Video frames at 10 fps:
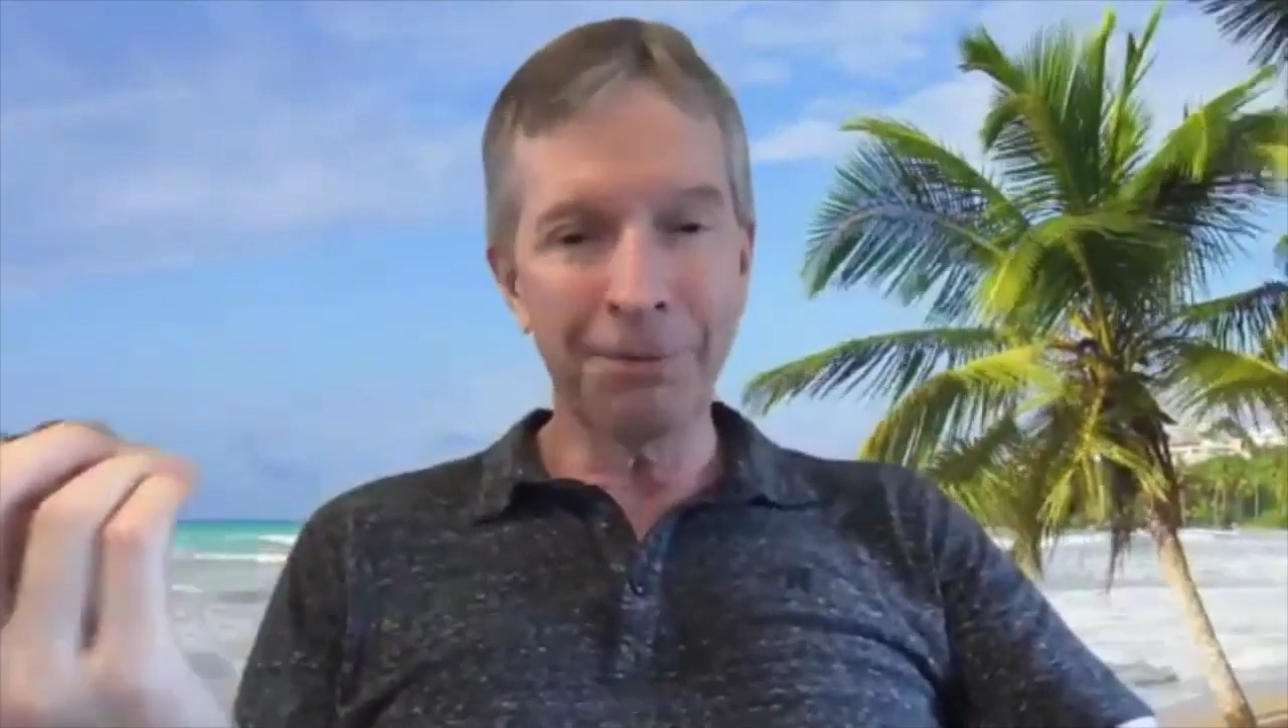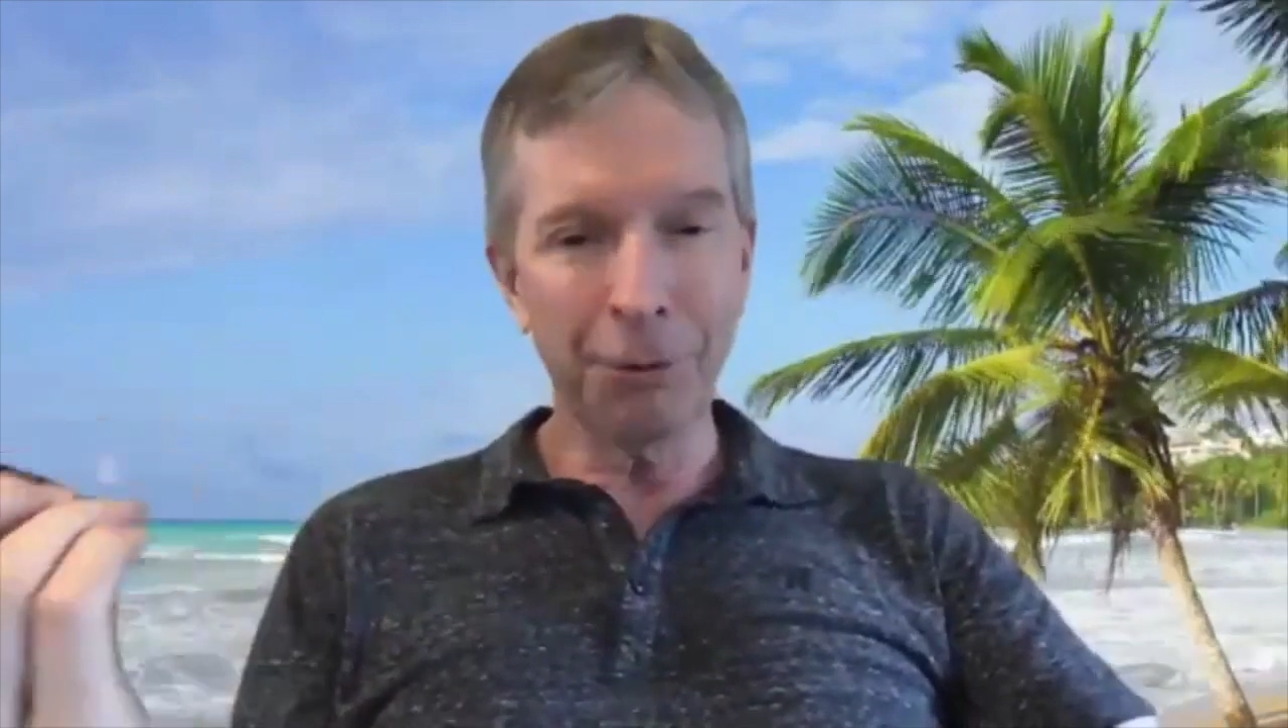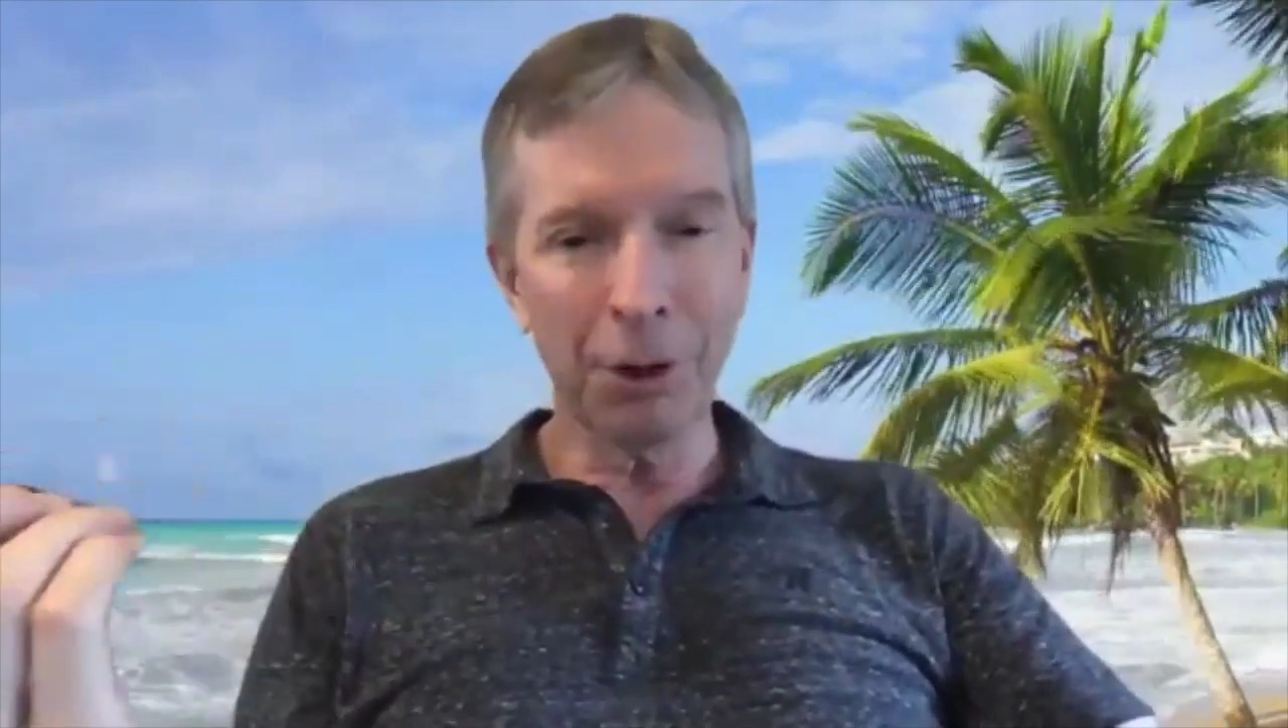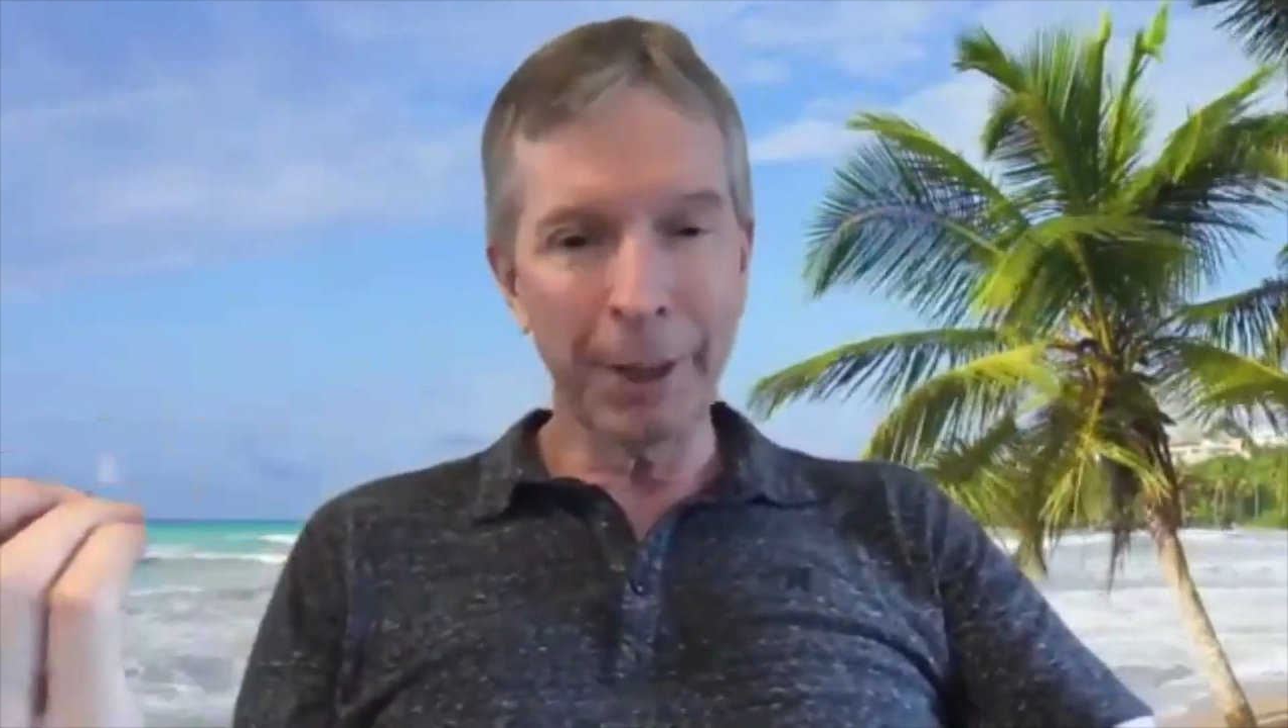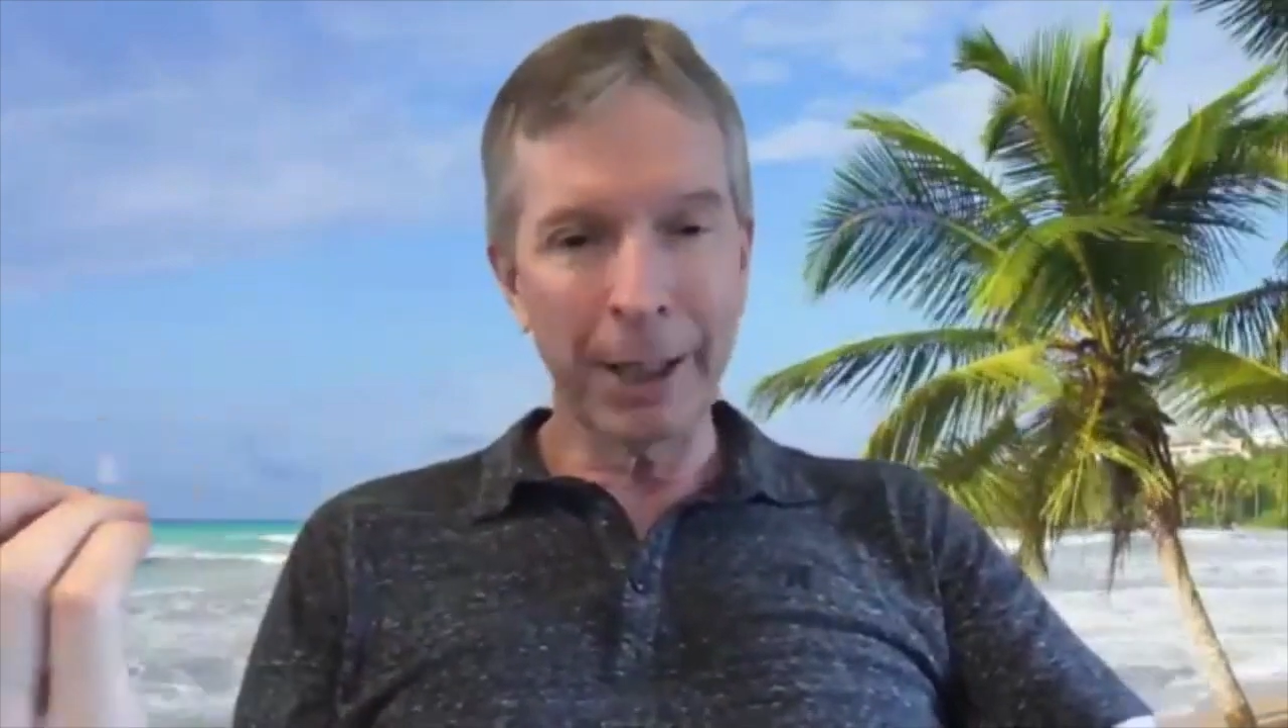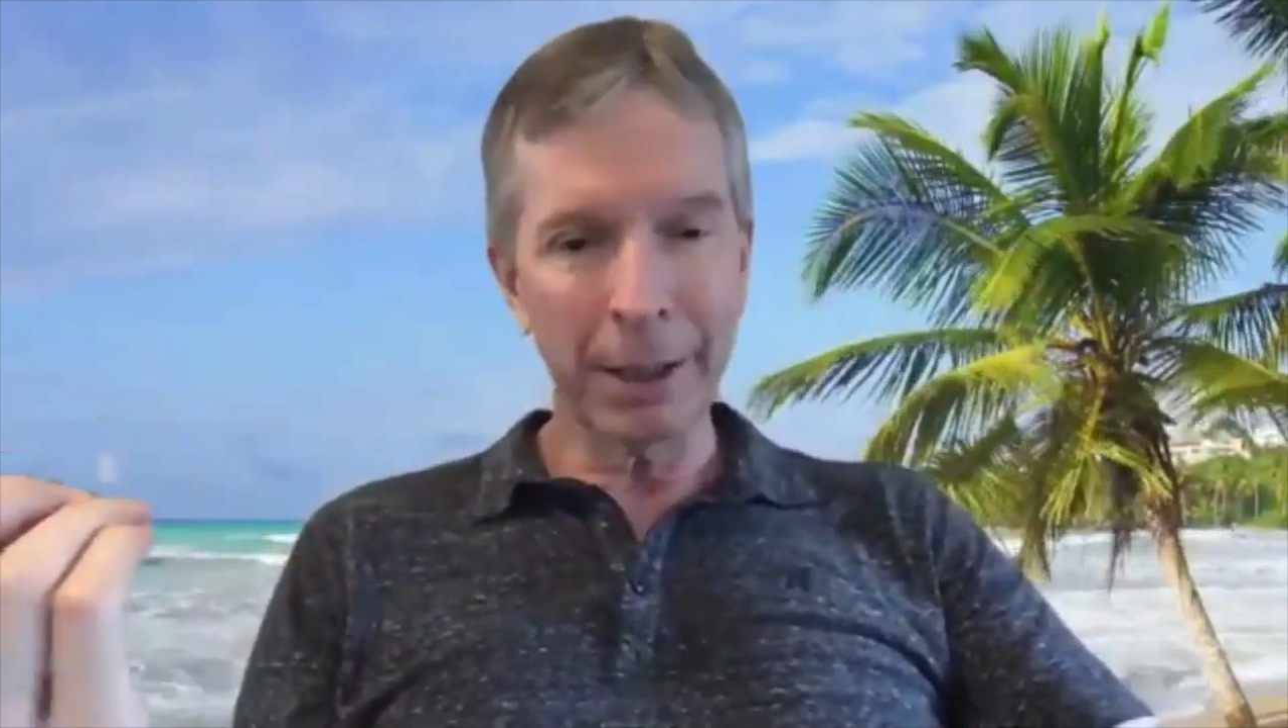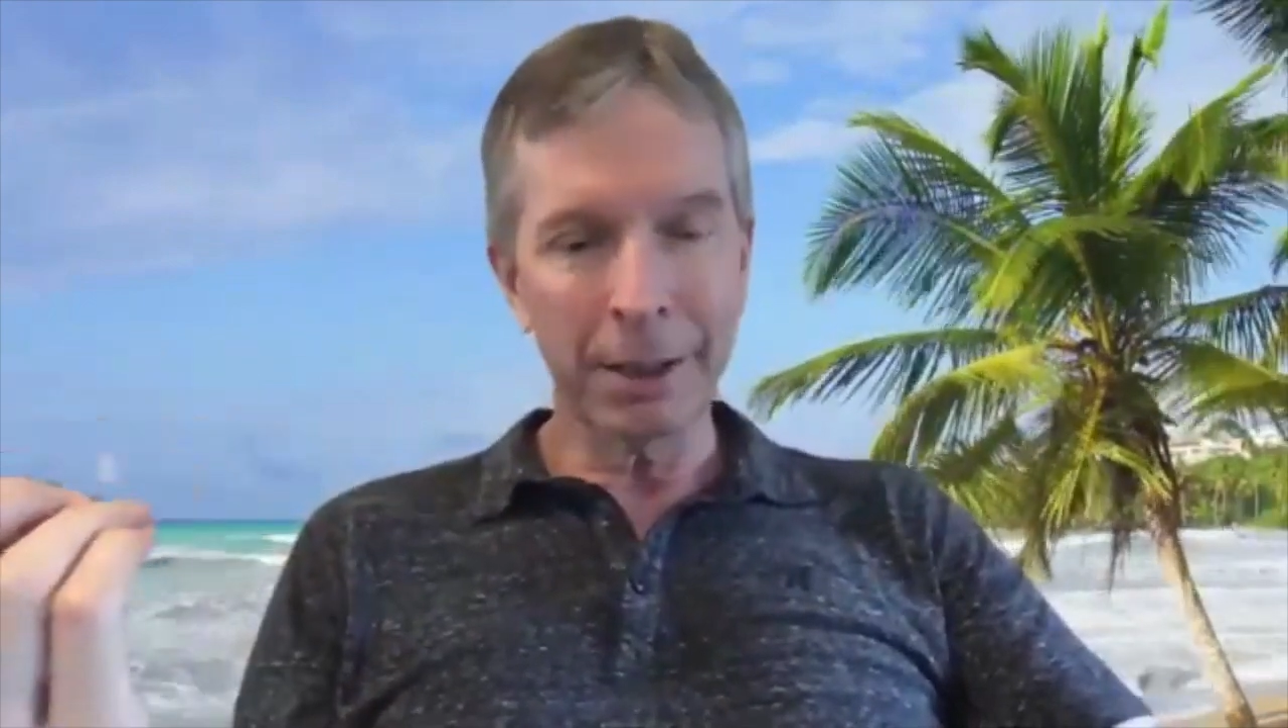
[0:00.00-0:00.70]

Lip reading: format